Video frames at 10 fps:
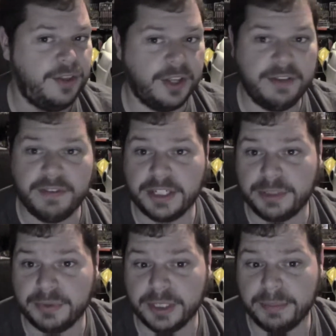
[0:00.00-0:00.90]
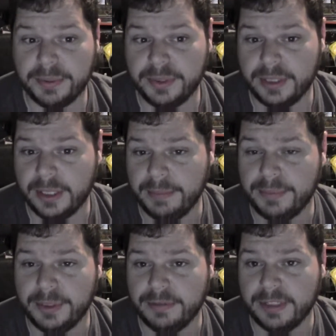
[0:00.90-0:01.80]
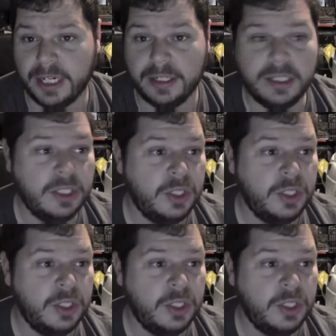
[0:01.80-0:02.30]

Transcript: the convention really improved on